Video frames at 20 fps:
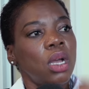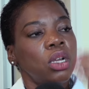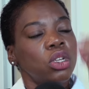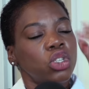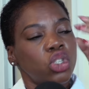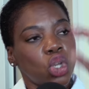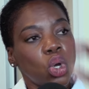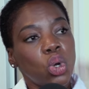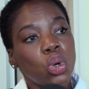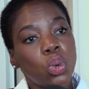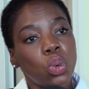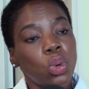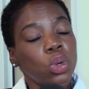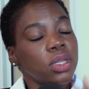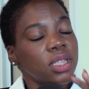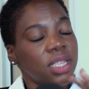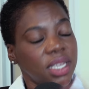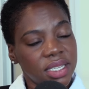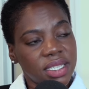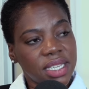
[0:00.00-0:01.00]
so
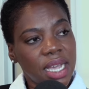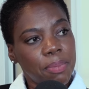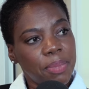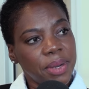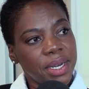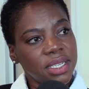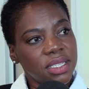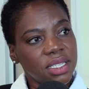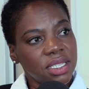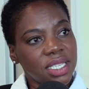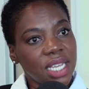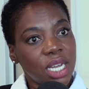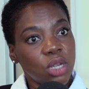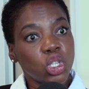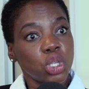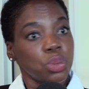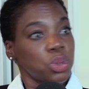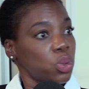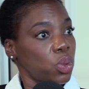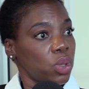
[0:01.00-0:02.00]
these companies and
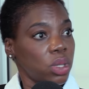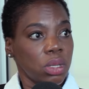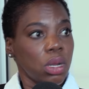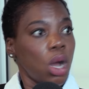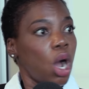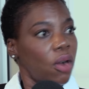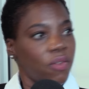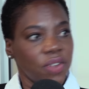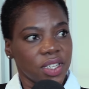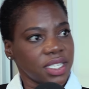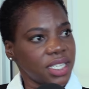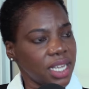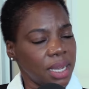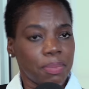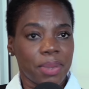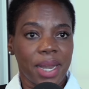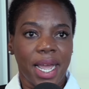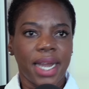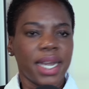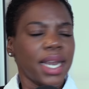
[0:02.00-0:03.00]
townships will obviously
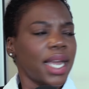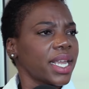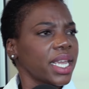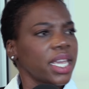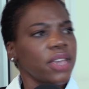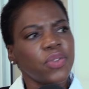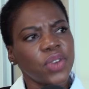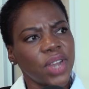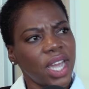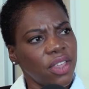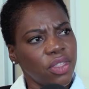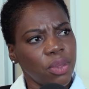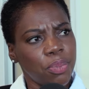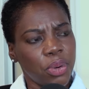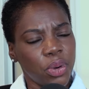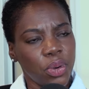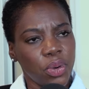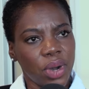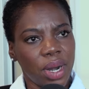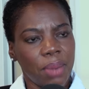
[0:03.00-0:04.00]
apply like every other
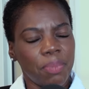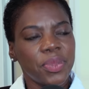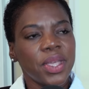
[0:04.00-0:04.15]
program.